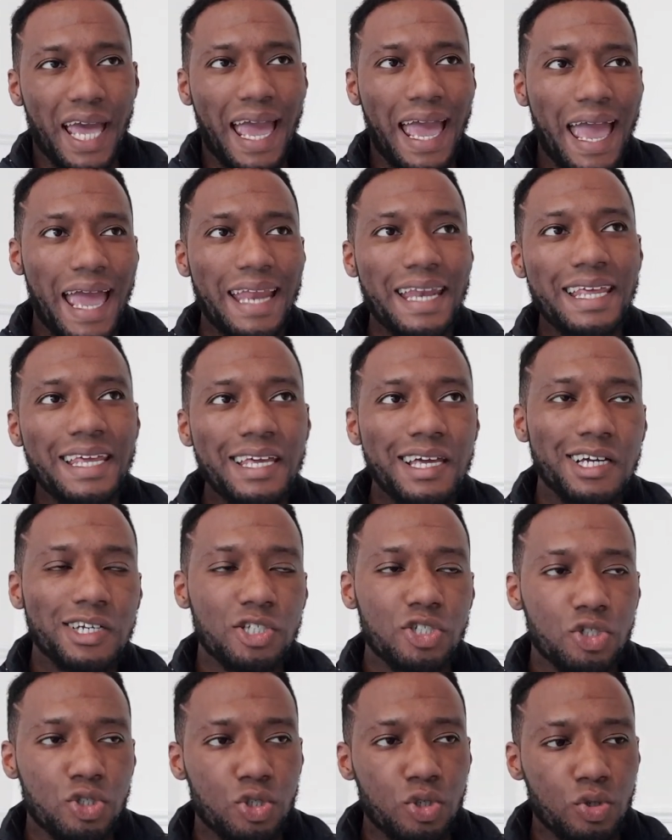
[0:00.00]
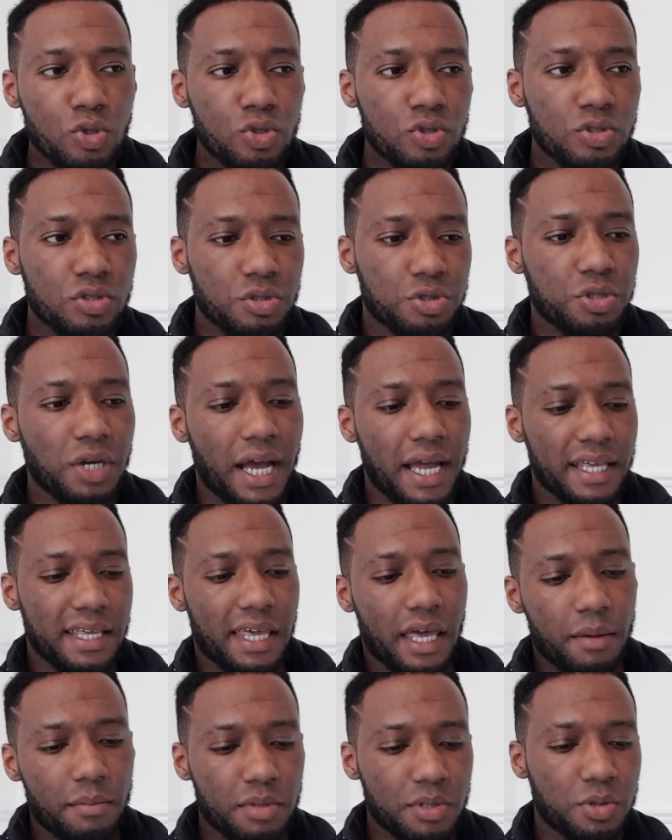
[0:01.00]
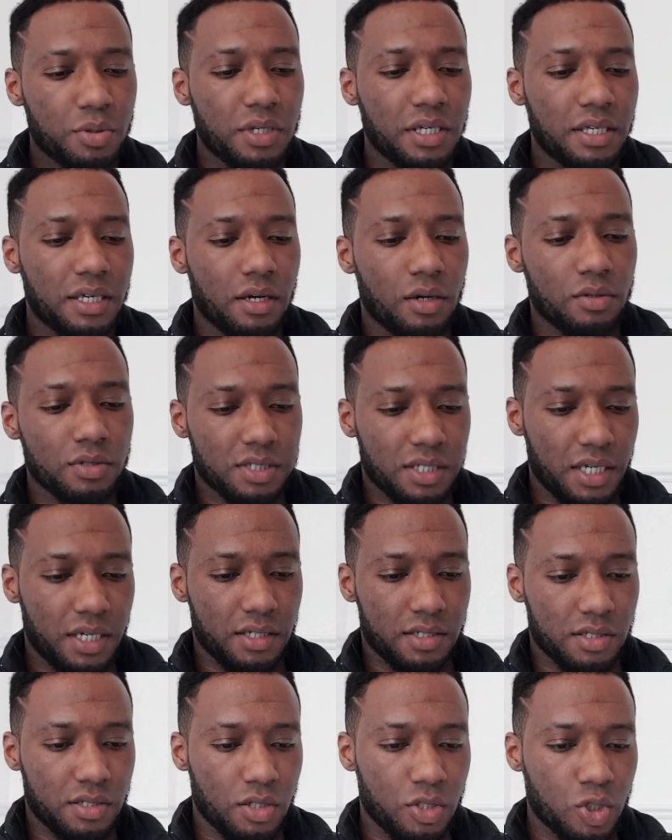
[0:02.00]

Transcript: any excuse to try and get in between girls' legs.